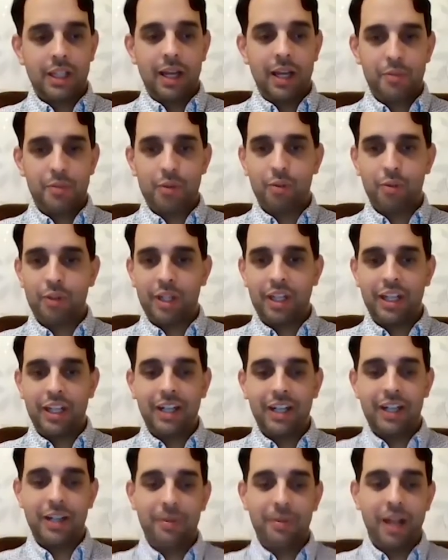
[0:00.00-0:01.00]
Absolutely.
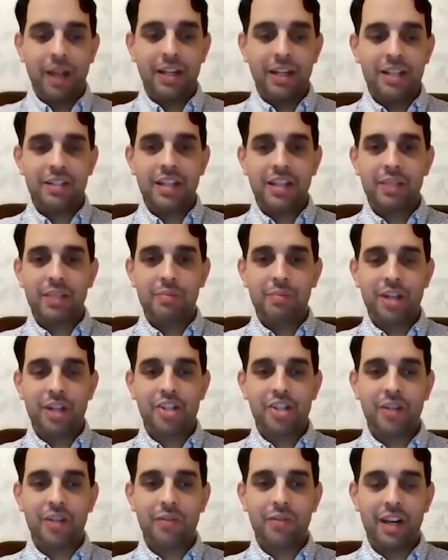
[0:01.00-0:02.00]
And this takes me
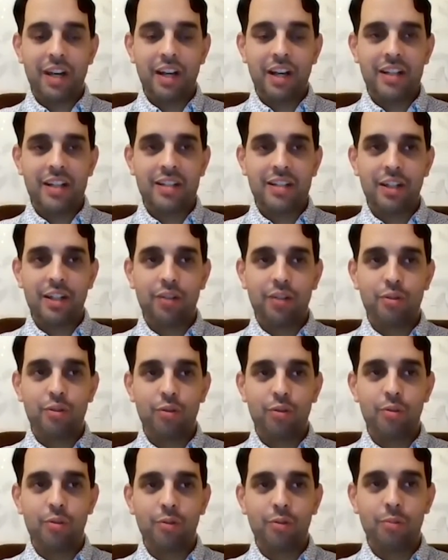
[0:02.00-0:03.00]
actually very nicely
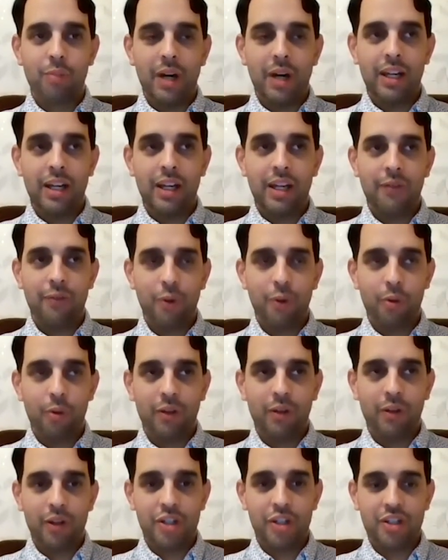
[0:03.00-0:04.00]
to my
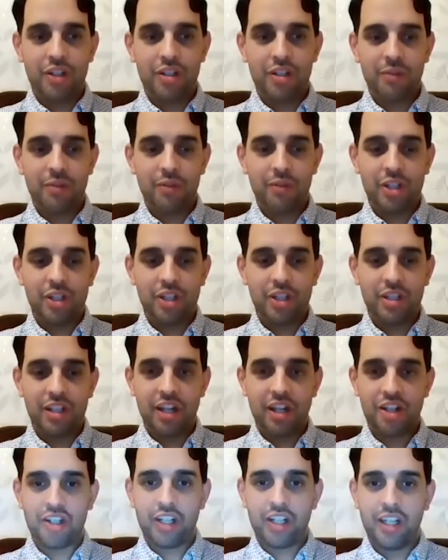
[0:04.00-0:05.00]
following questions,
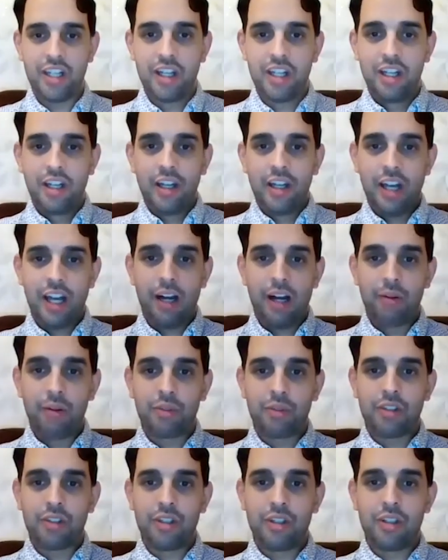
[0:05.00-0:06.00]
which is actually
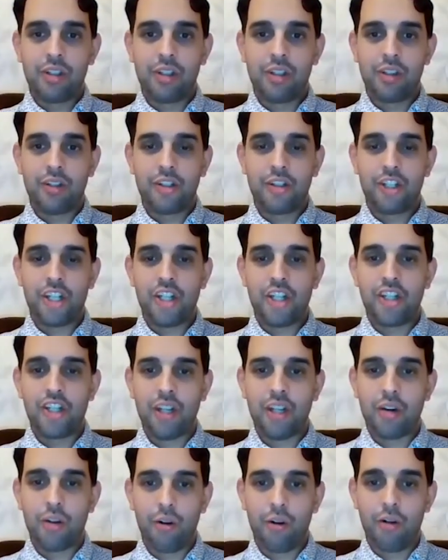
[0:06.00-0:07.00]
around
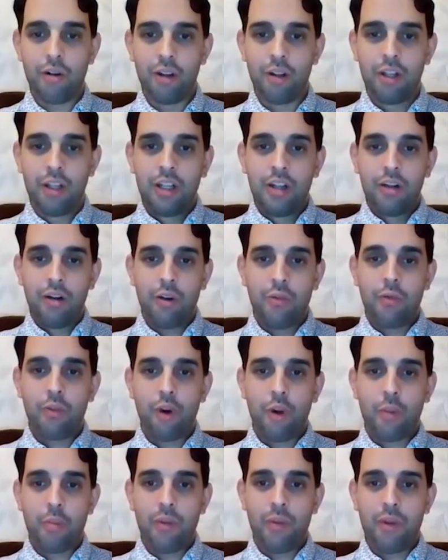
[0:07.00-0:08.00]
the changing
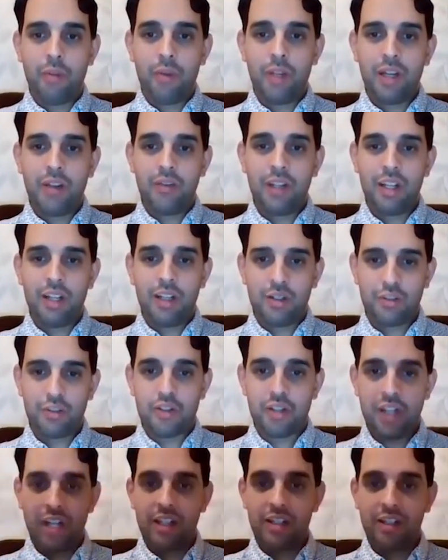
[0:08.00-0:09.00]
role of Roma
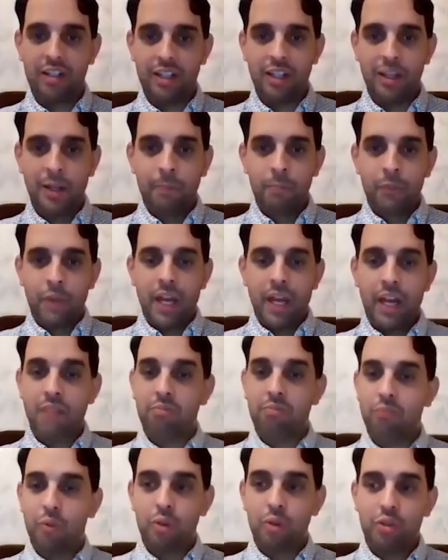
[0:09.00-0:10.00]
women within the
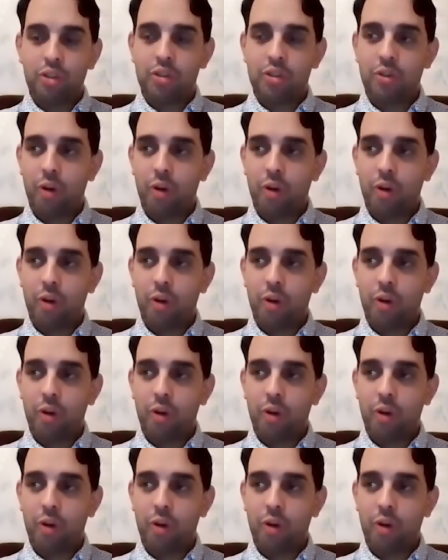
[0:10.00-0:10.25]
society.